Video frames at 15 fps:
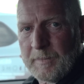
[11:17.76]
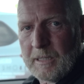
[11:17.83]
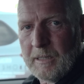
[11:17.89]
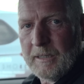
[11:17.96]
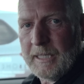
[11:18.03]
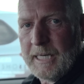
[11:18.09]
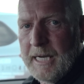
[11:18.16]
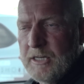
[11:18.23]

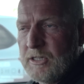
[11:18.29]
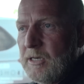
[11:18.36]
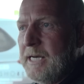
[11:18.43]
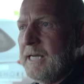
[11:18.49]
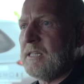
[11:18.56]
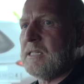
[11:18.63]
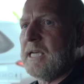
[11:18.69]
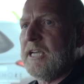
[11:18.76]
Okay, so
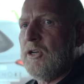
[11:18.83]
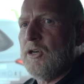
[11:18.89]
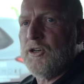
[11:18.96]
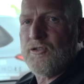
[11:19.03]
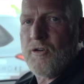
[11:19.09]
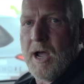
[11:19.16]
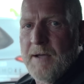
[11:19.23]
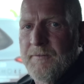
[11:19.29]
let's say you're
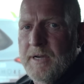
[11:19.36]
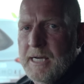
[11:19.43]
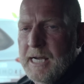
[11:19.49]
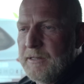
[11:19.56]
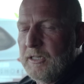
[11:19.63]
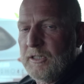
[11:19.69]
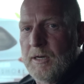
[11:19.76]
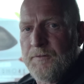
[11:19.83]
driving
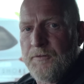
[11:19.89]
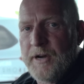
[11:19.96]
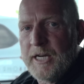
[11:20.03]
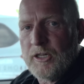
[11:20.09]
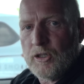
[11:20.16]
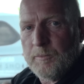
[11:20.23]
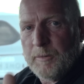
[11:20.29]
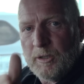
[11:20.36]
and the
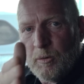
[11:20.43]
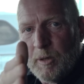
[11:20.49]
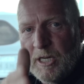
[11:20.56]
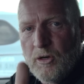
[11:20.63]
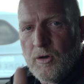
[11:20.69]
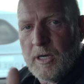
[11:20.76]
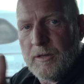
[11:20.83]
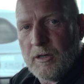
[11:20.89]
differential
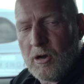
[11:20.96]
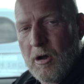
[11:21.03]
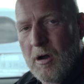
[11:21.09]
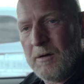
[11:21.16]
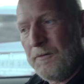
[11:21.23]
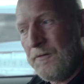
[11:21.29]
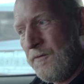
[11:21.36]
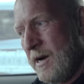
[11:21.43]
between you and the
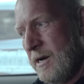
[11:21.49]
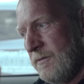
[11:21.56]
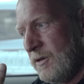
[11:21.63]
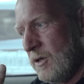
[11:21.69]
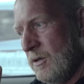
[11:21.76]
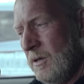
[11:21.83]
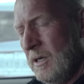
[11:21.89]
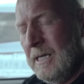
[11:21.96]
car in front of
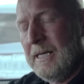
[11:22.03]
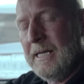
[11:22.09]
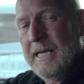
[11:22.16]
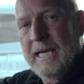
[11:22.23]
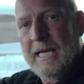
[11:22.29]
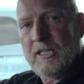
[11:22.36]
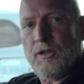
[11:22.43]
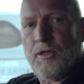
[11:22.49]
you
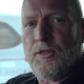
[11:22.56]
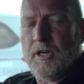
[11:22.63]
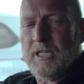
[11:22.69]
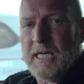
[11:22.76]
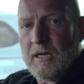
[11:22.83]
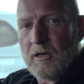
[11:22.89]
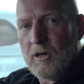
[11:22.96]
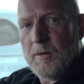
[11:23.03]
is
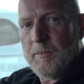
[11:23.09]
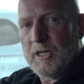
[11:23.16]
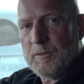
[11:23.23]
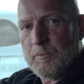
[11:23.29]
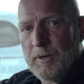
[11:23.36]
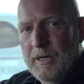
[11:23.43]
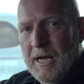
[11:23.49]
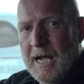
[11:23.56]
30 kilometers
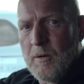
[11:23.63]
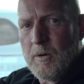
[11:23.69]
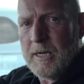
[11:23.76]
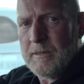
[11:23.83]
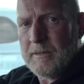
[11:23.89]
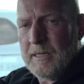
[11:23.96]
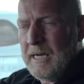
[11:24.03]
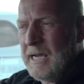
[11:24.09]
per
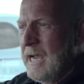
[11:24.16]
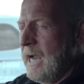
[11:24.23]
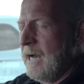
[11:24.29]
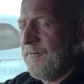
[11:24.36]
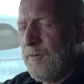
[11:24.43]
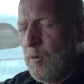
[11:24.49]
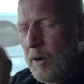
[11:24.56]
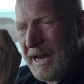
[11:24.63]
hour,
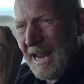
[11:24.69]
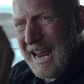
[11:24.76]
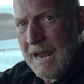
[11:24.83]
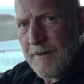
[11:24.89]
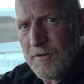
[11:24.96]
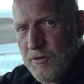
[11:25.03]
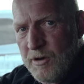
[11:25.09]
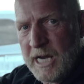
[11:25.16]
and for
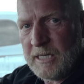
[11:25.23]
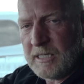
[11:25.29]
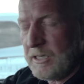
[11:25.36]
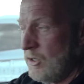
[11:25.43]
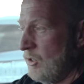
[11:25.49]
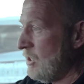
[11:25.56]
whatever reason you